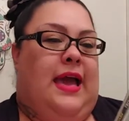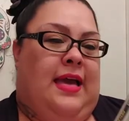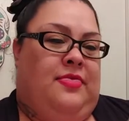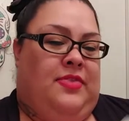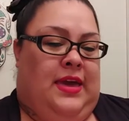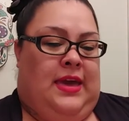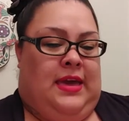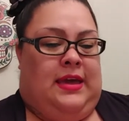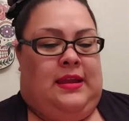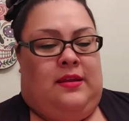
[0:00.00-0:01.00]
And
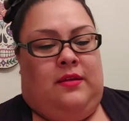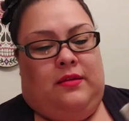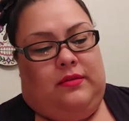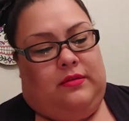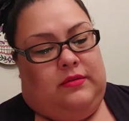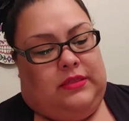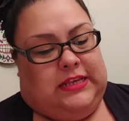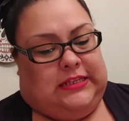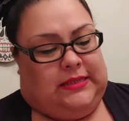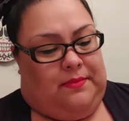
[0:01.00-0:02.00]
then
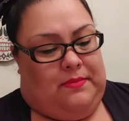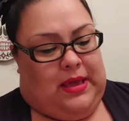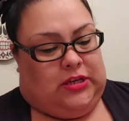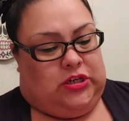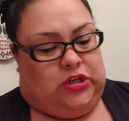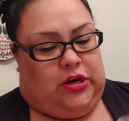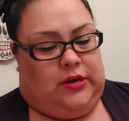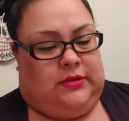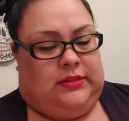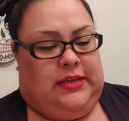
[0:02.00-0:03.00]
this is a
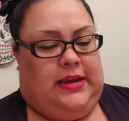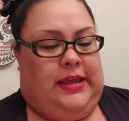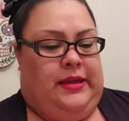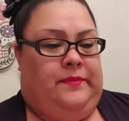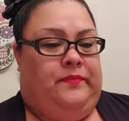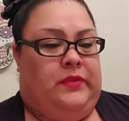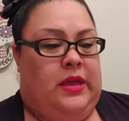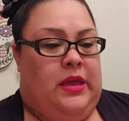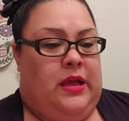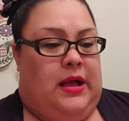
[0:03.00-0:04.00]
mixture CD.
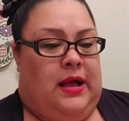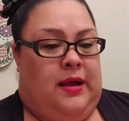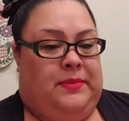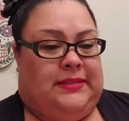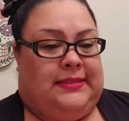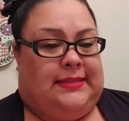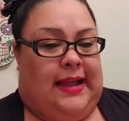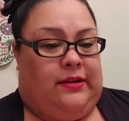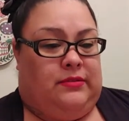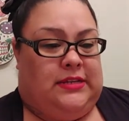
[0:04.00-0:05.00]
Um, it's
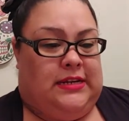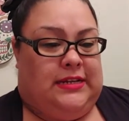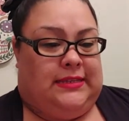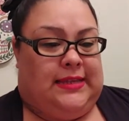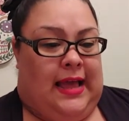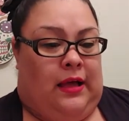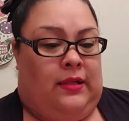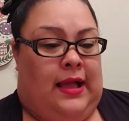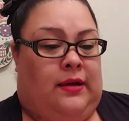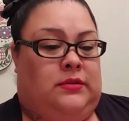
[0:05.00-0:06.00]
Psychotina's
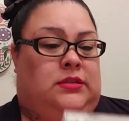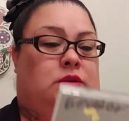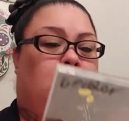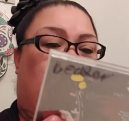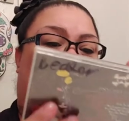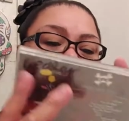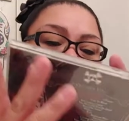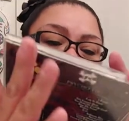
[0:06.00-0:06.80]
Hell House of